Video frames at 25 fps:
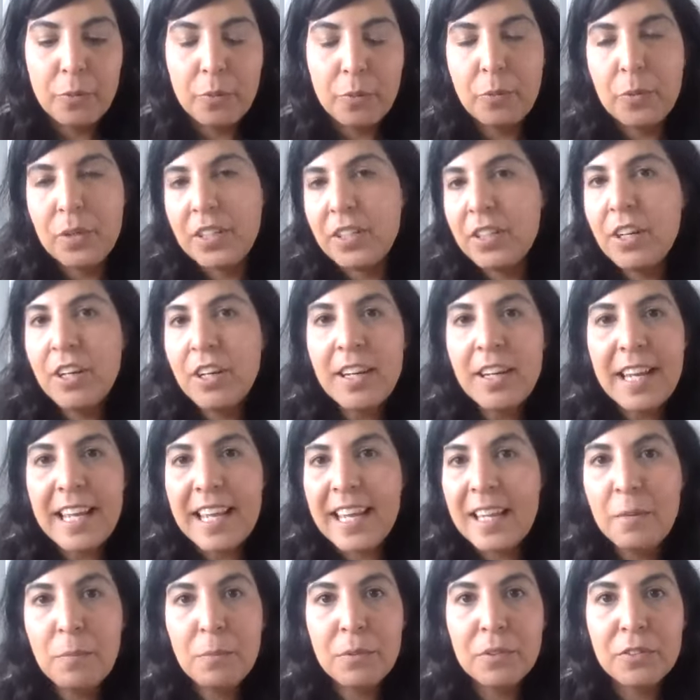we're not
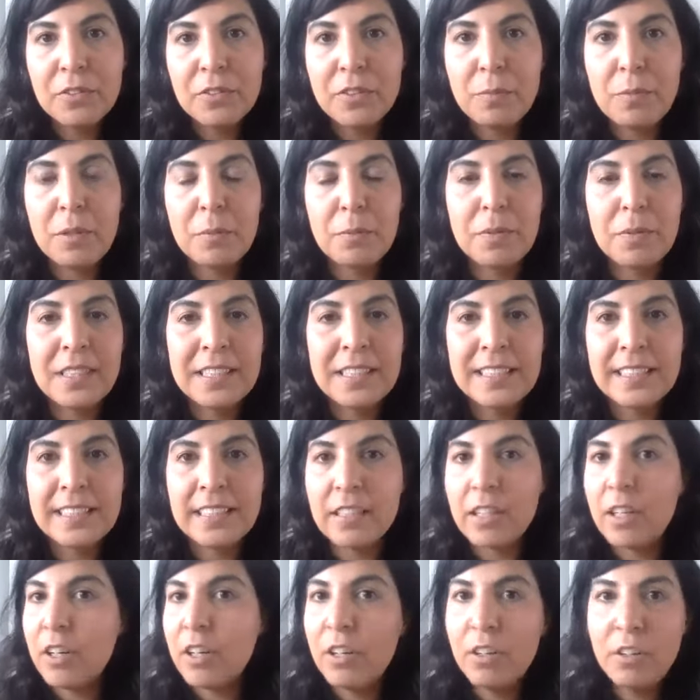able to be
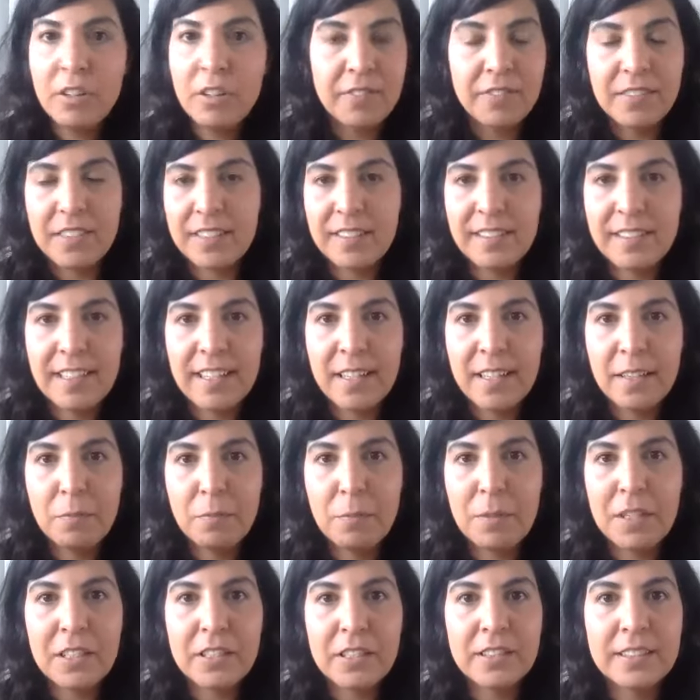present all of the
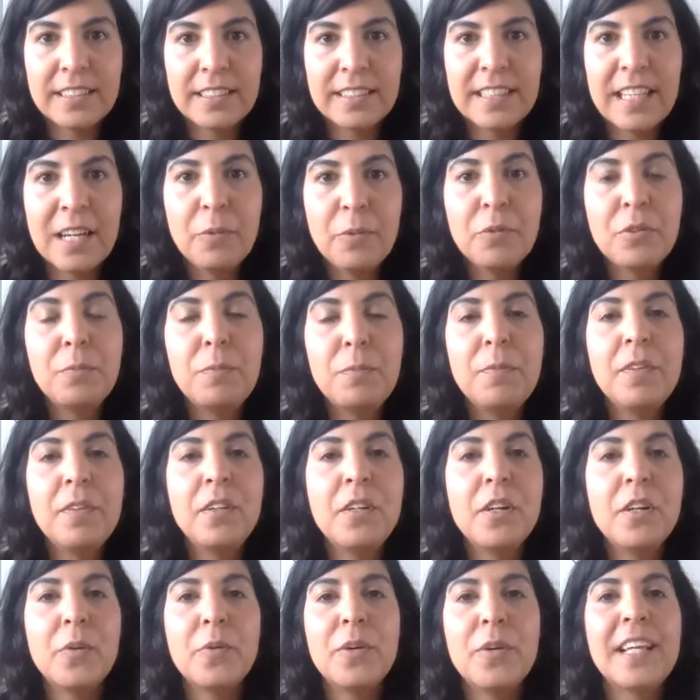time because that would
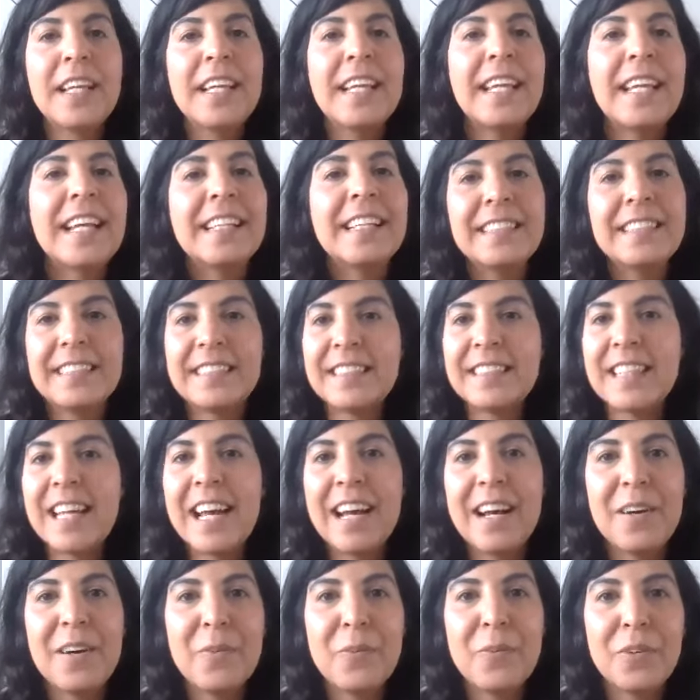go against
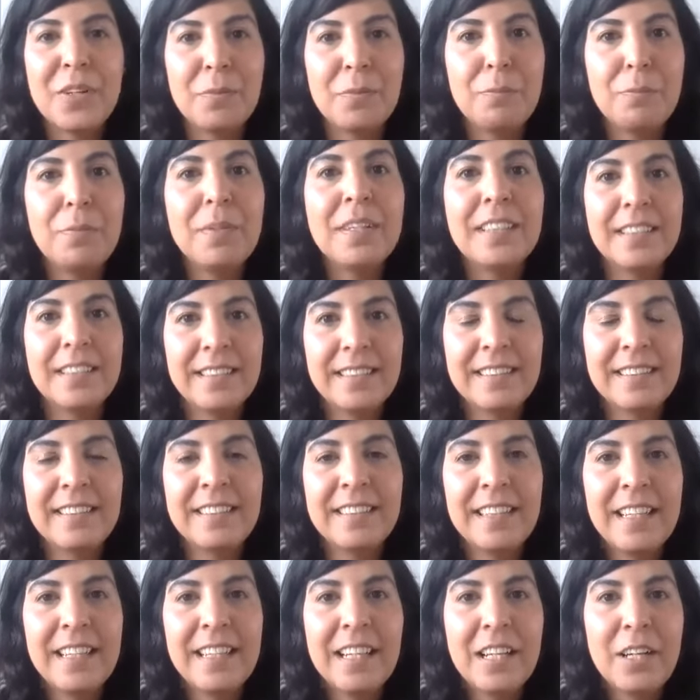how we're
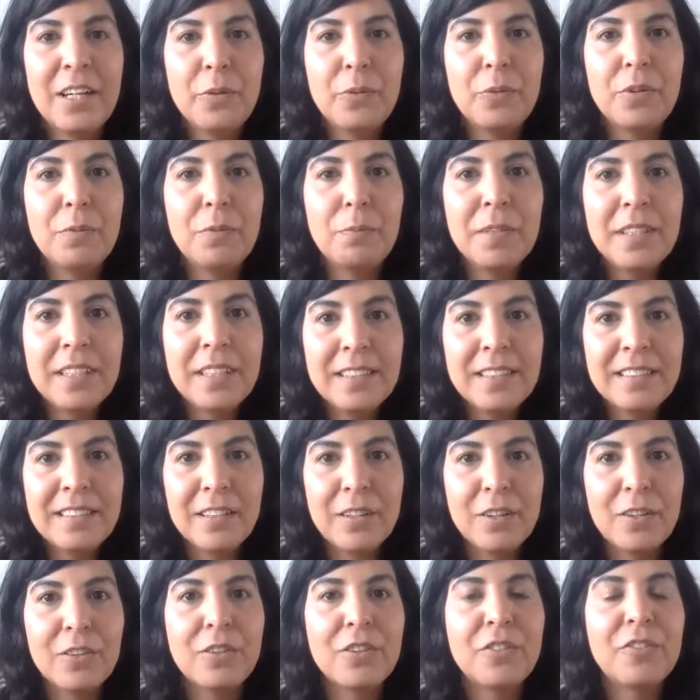built we're built
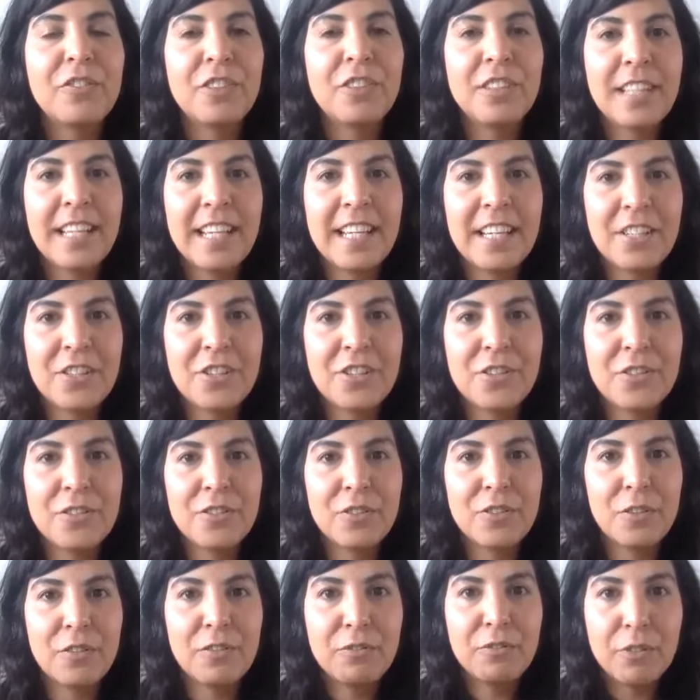to look for danger
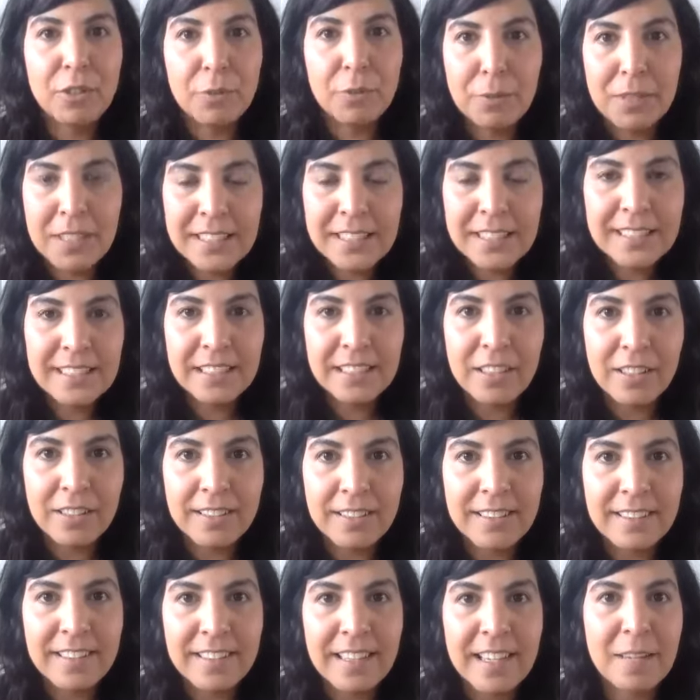so if we're present
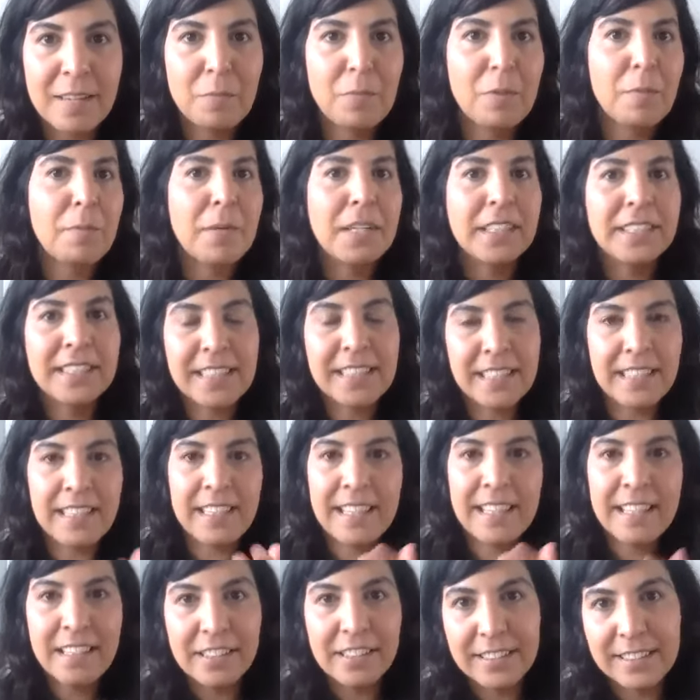all the time a bus can
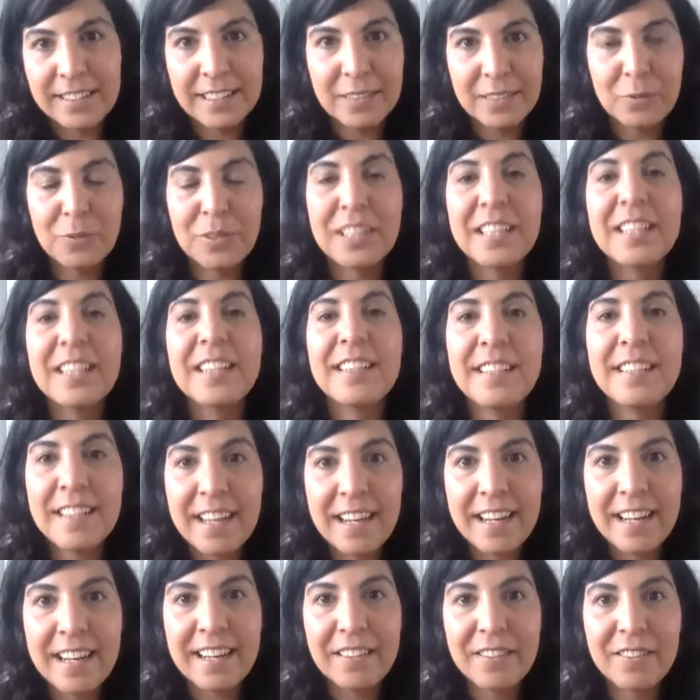hit us and we can
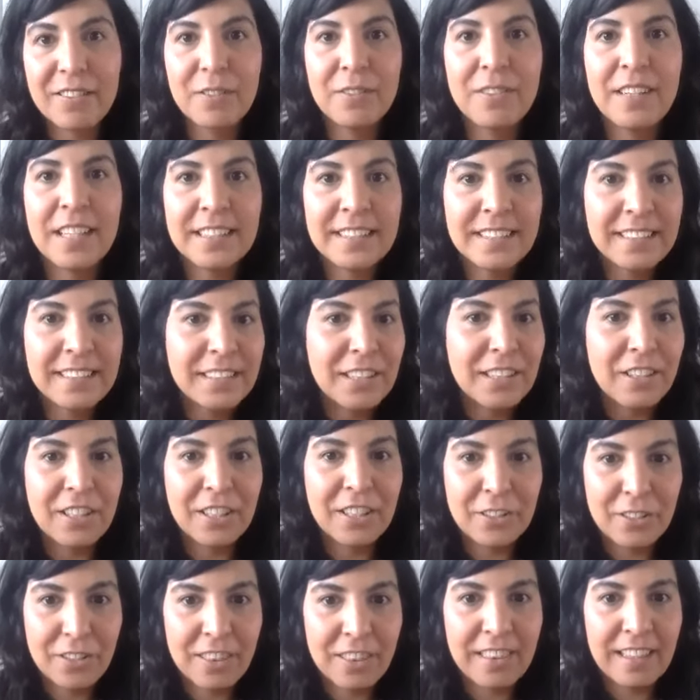die so that's not
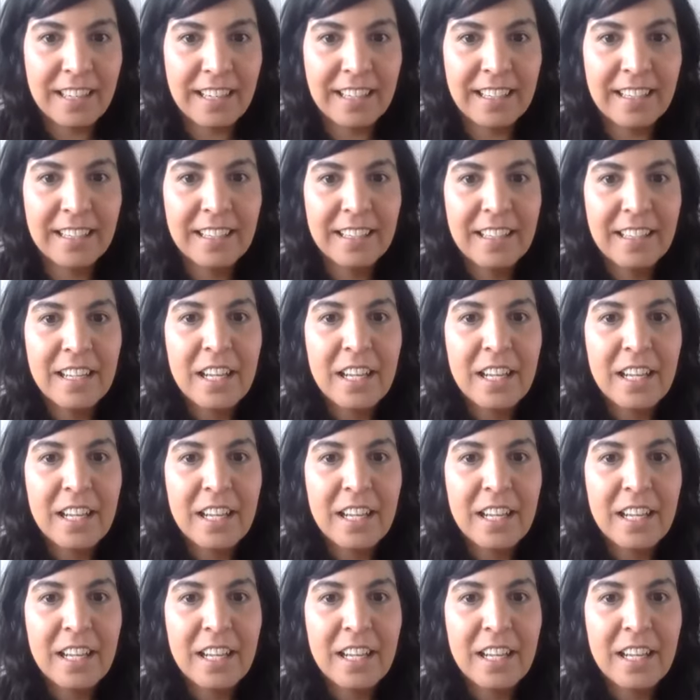a good thing